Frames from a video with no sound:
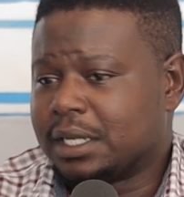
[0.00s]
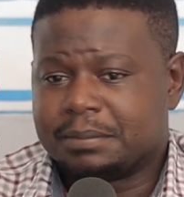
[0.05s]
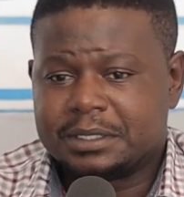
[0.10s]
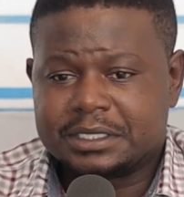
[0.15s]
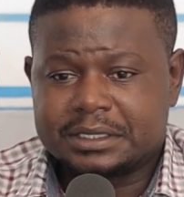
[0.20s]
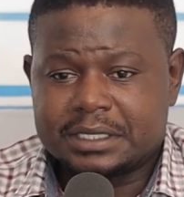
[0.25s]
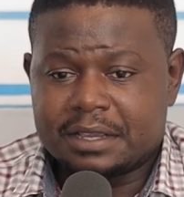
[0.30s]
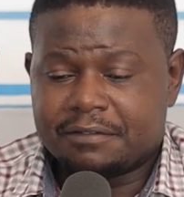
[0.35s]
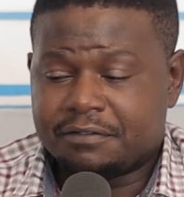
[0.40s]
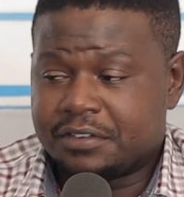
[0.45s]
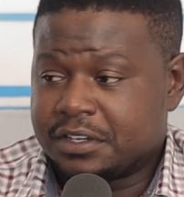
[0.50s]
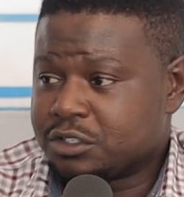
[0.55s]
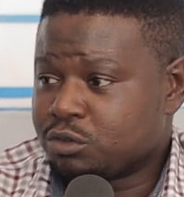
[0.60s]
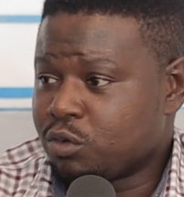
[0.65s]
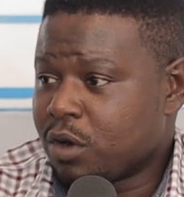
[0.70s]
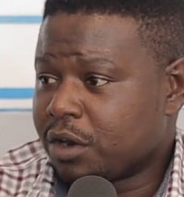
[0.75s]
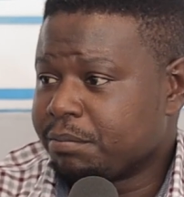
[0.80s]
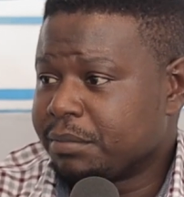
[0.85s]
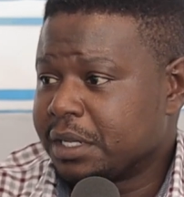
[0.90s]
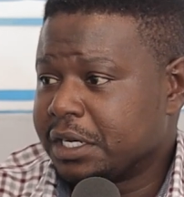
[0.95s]
Let me say if it's
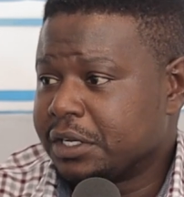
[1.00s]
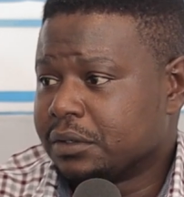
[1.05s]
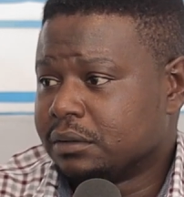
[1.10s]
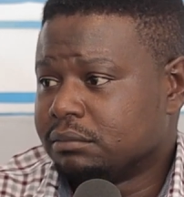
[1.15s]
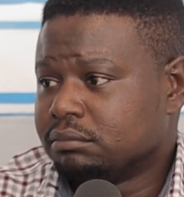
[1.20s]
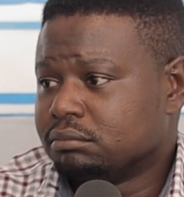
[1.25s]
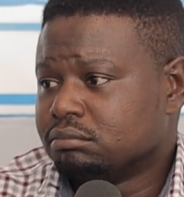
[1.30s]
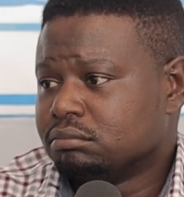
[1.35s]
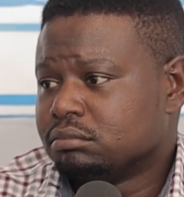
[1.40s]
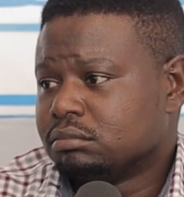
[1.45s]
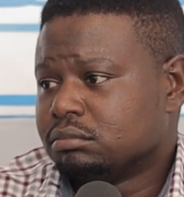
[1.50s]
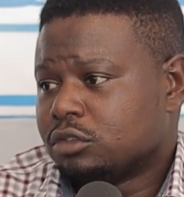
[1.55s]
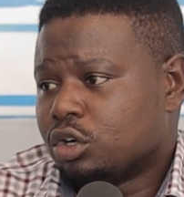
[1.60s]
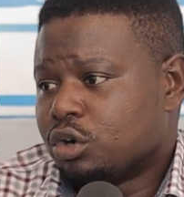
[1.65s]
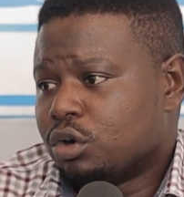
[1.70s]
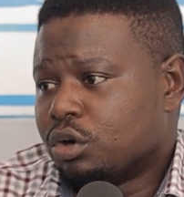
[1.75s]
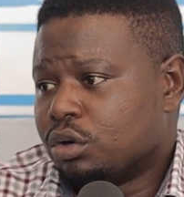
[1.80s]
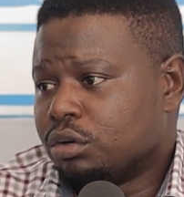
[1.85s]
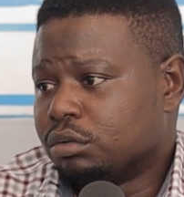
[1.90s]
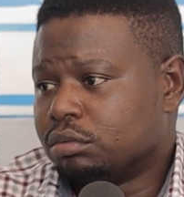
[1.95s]
1 million,
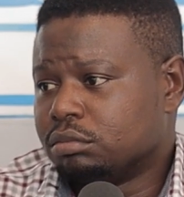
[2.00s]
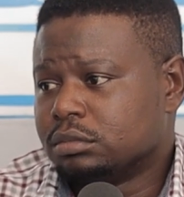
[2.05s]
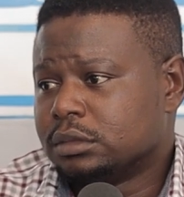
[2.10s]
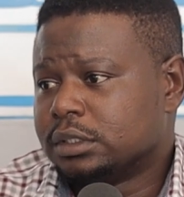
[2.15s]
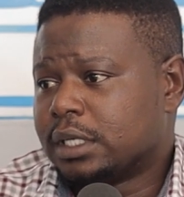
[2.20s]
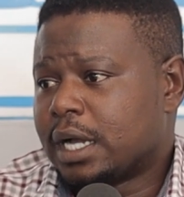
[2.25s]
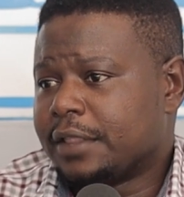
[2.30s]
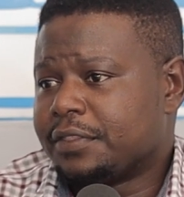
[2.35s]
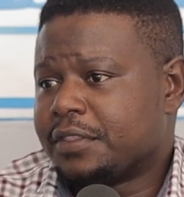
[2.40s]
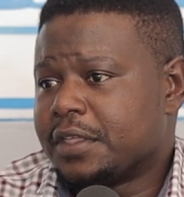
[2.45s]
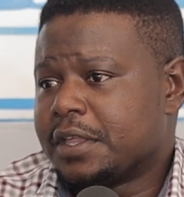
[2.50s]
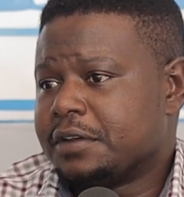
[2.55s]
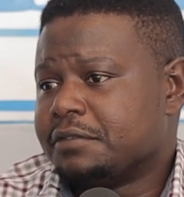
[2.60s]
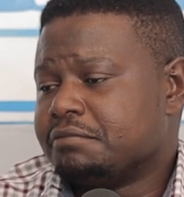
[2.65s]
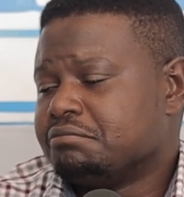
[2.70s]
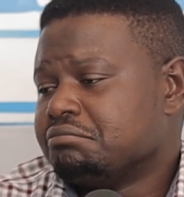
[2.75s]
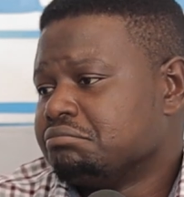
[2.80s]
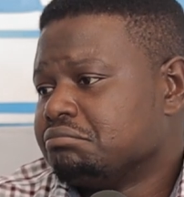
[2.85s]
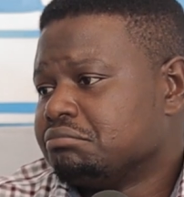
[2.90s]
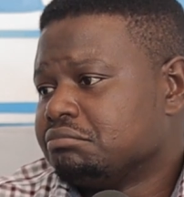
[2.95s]
and
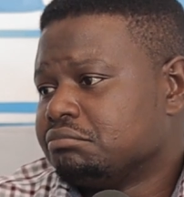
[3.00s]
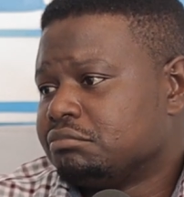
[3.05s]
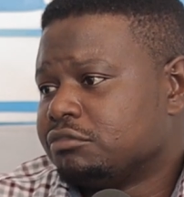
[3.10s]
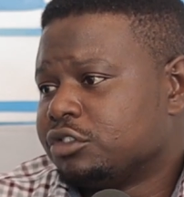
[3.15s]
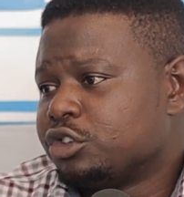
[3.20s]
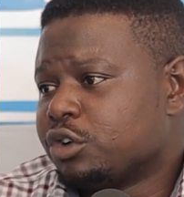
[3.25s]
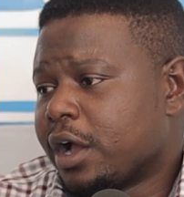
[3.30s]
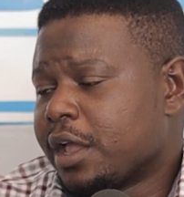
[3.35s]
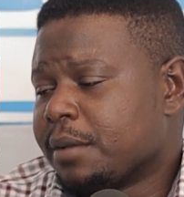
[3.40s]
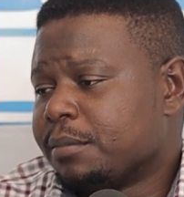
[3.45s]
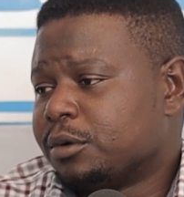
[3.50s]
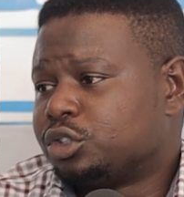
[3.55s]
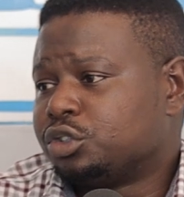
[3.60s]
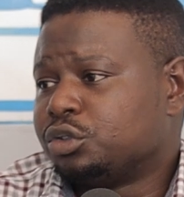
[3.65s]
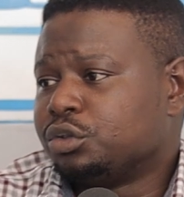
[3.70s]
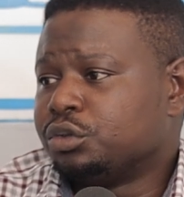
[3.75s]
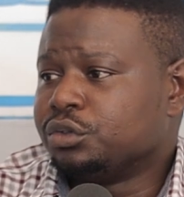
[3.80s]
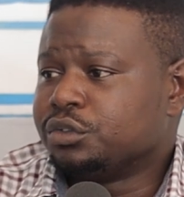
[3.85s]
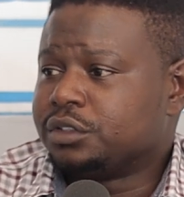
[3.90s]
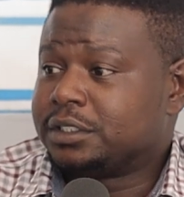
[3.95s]
then you are able
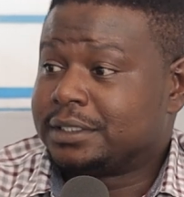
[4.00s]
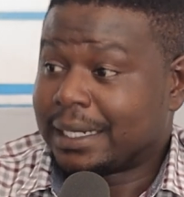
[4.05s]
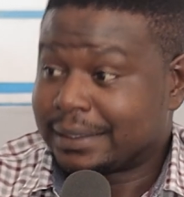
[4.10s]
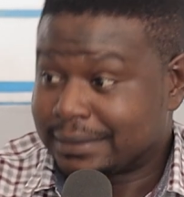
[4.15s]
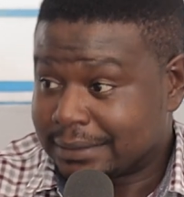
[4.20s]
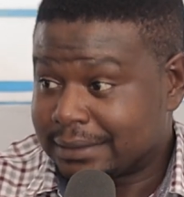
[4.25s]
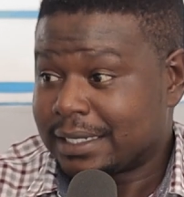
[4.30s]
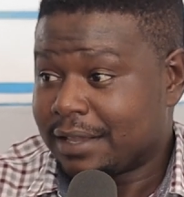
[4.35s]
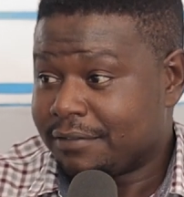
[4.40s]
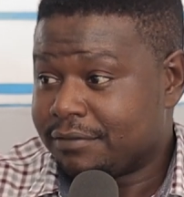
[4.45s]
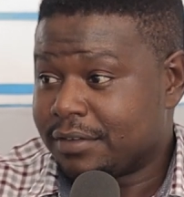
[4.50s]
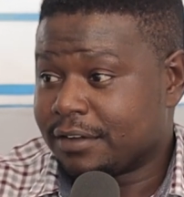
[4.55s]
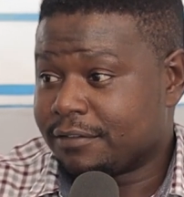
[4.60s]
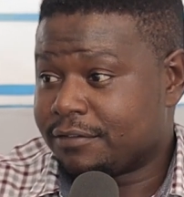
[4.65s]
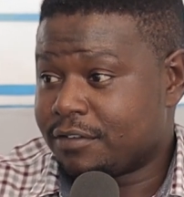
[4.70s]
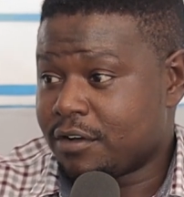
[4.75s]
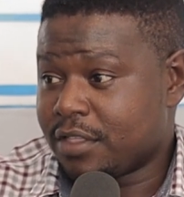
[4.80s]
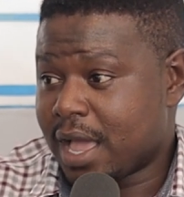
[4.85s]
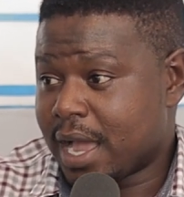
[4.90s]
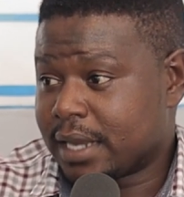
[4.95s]
to start saving
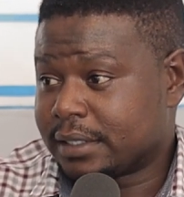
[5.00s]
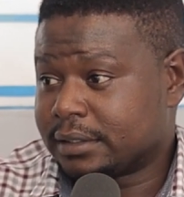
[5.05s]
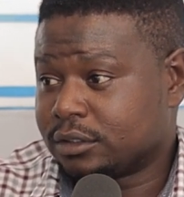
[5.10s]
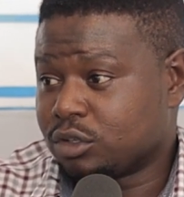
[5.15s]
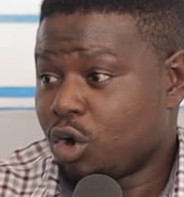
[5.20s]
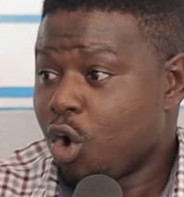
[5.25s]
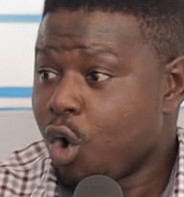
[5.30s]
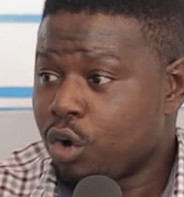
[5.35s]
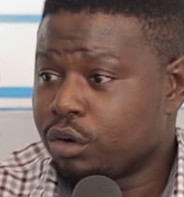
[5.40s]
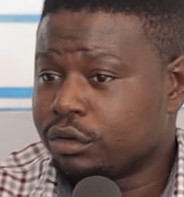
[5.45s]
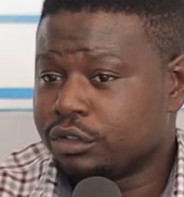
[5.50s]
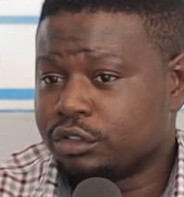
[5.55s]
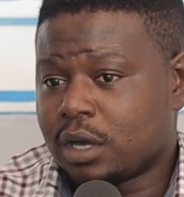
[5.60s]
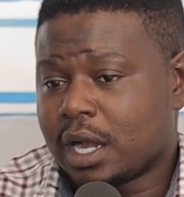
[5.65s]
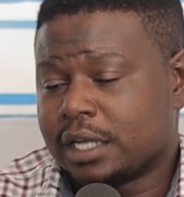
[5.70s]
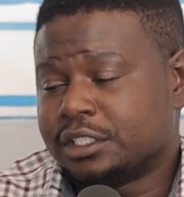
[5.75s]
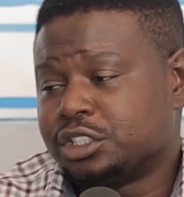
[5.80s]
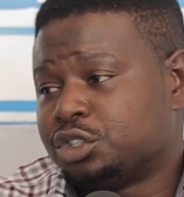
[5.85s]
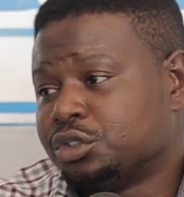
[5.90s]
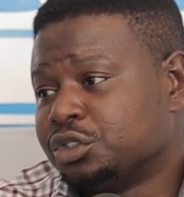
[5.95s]
for that, or you
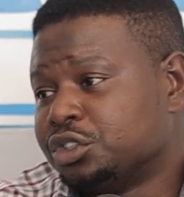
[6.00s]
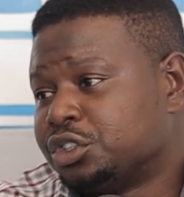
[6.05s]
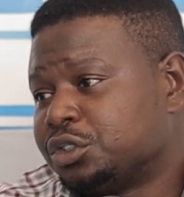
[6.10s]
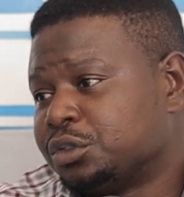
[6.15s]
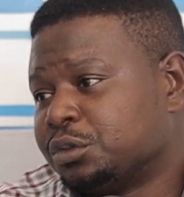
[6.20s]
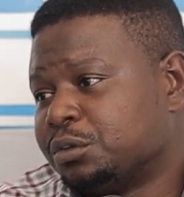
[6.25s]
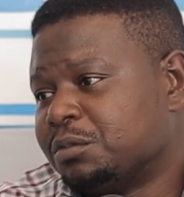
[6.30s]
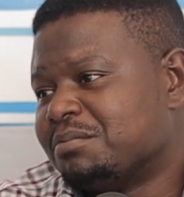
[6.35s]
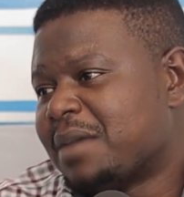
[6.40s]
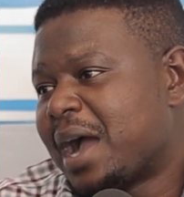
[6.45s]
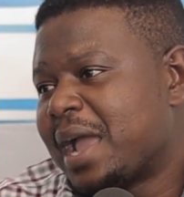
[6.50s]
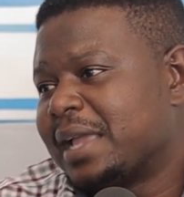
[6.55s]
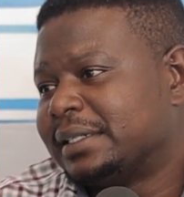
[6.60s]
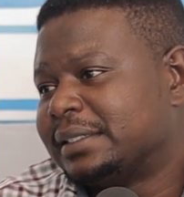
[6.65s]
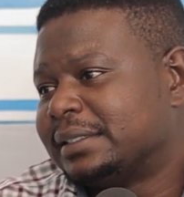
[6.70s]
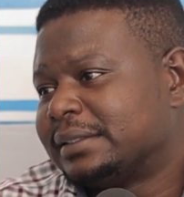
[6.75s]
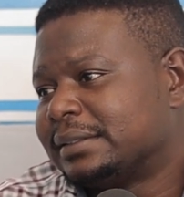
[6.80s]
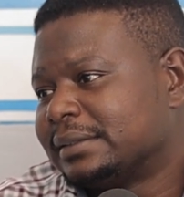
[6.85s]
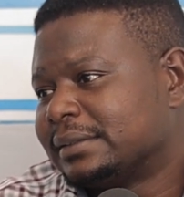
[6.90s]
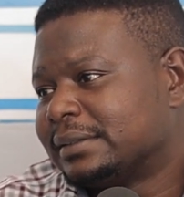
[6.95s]
can choose to buy
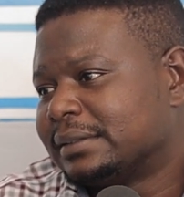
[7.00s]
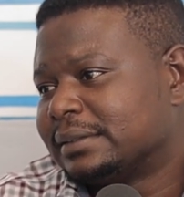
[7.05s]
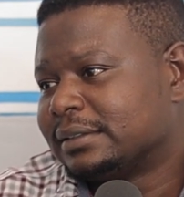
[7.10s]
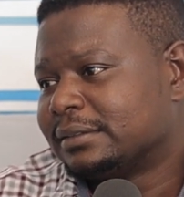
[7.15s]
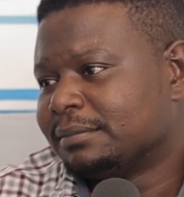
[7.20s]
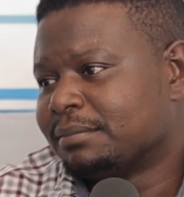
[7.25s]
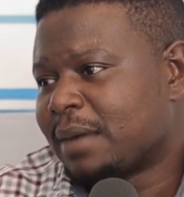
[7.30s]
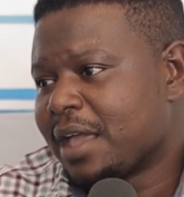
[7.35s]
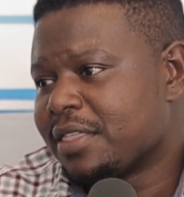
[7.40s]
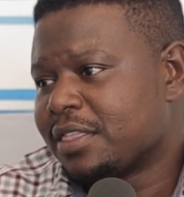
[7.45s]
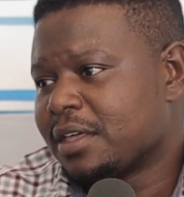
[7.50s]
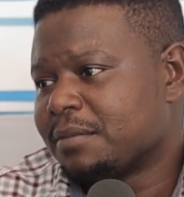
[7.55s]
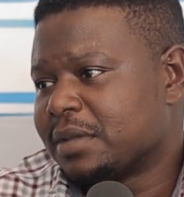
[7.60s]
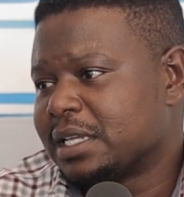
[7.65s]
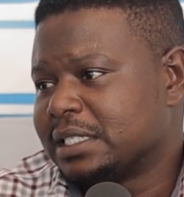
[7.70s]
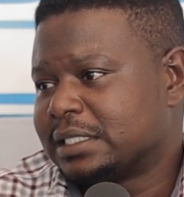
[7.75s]
them